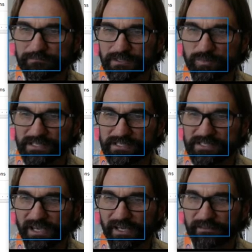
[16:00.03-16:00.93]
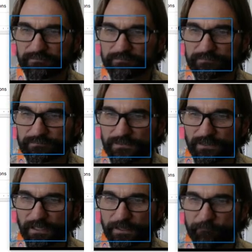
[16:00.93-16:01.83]
That's what he's saying,
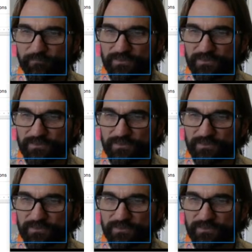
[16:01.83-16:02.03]
right?